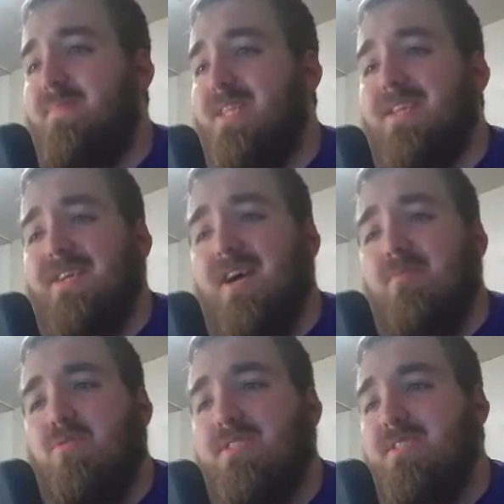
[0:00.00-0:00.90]
the
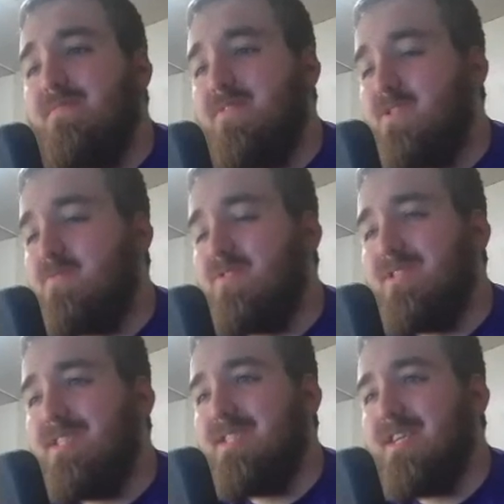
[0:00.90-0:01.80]
Cowboys defense
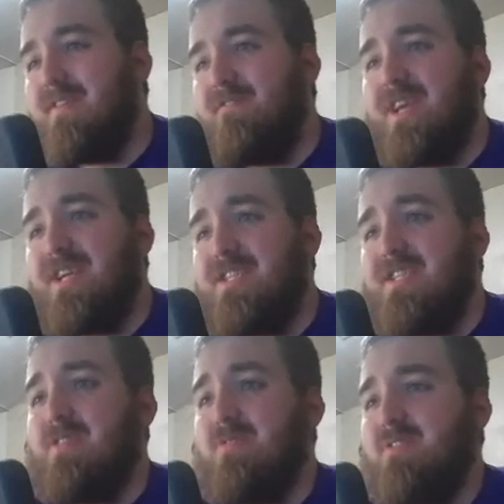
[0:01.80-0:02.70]
really isn't going to face
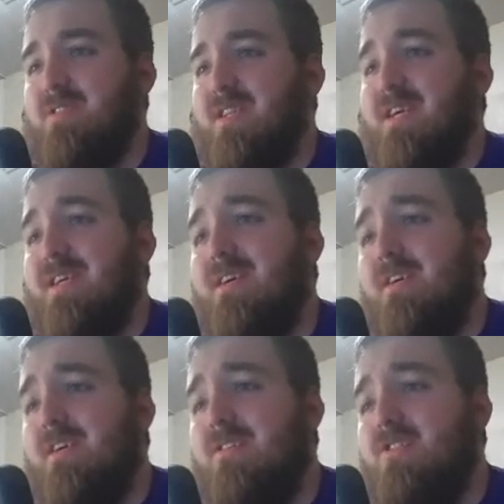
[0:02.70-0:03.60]
anyone like
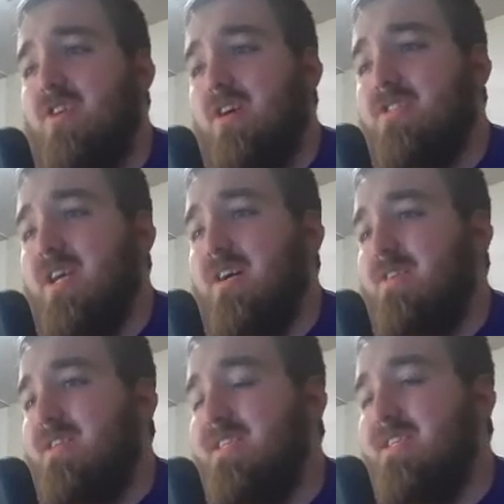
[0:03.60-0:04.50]
Josh
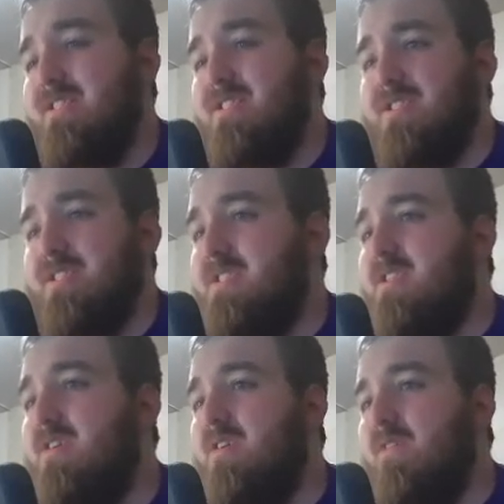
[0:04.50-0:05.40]
Allen. He is just
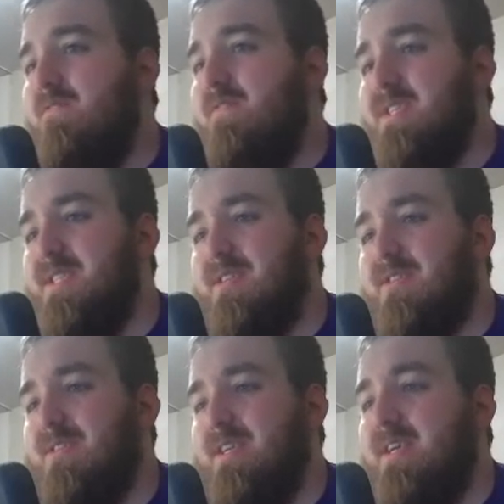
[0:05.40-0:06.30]
so
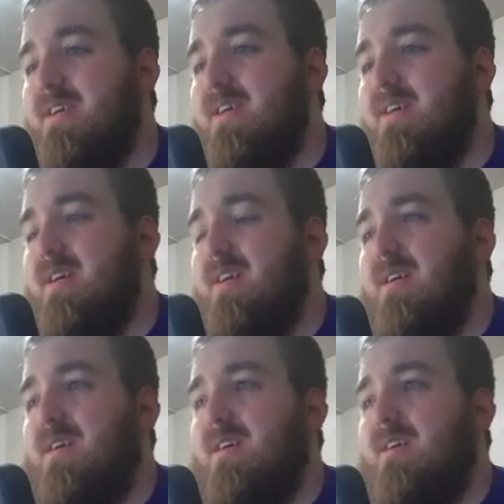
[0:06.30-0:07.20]
physically
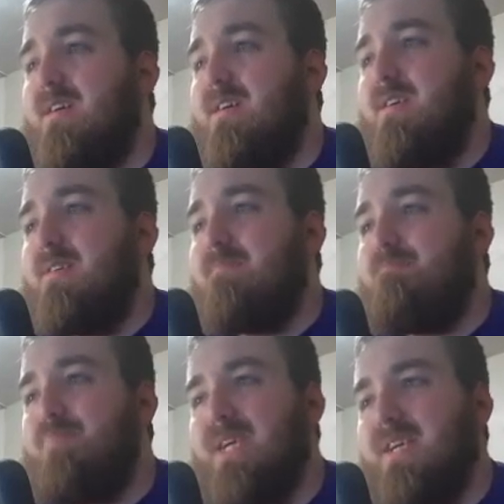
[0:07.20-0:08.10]

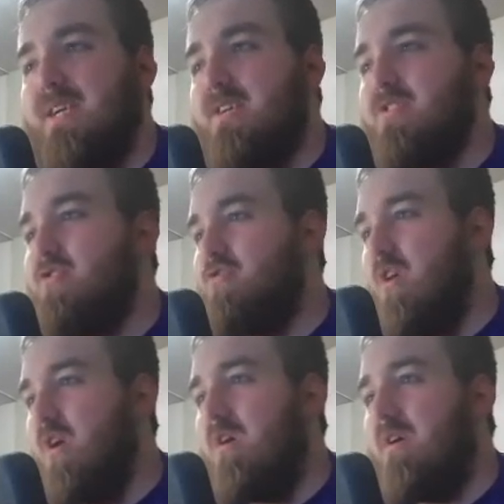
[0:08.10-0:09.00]
big and
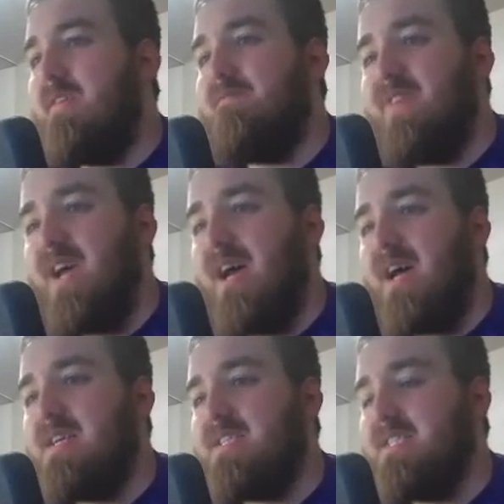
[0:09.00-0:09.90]
strong and
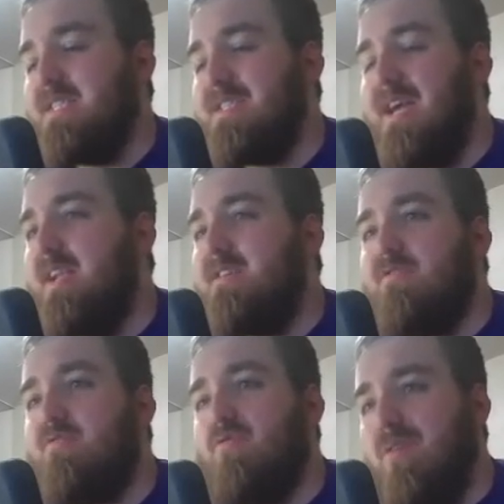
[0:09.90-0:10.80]
fast, and he's got a
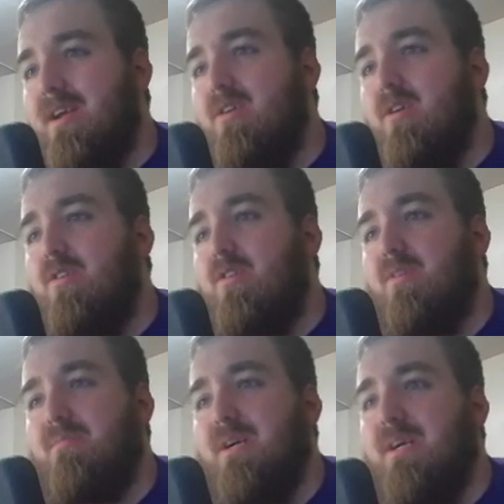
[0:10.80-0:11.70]
great
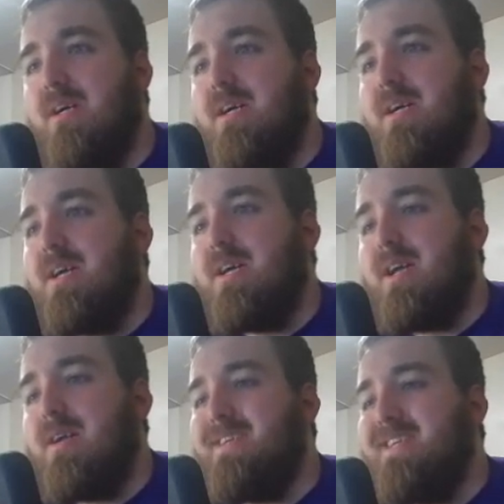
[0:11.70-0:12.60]
arm.
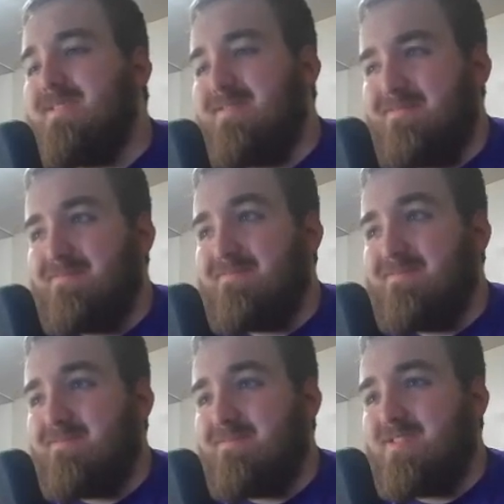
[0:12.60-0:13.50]
I mean,
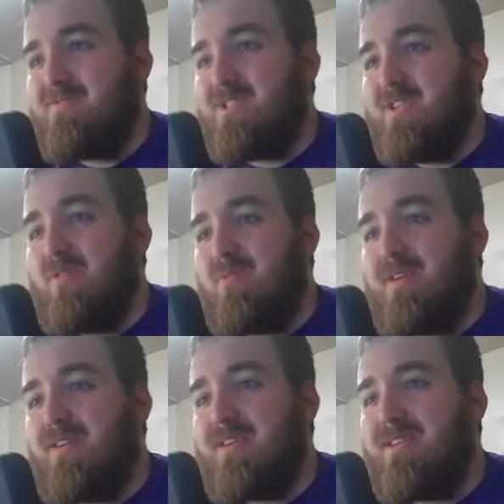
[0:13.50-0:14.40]
there's no
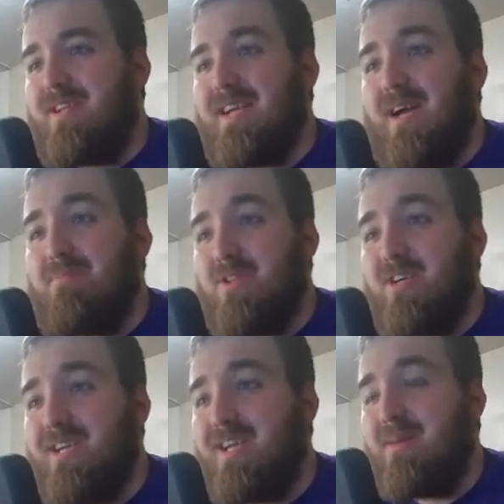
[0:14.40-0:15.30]
one like I'm
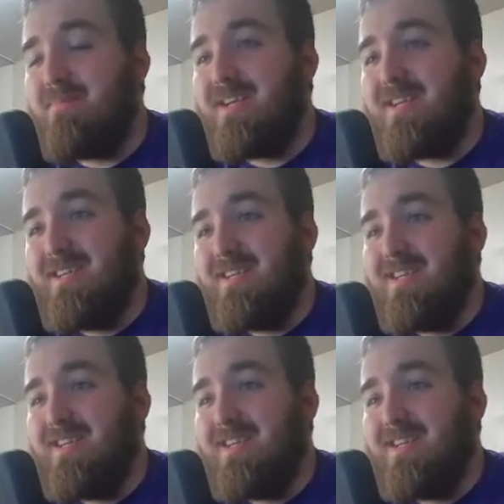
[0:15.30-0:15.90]
like,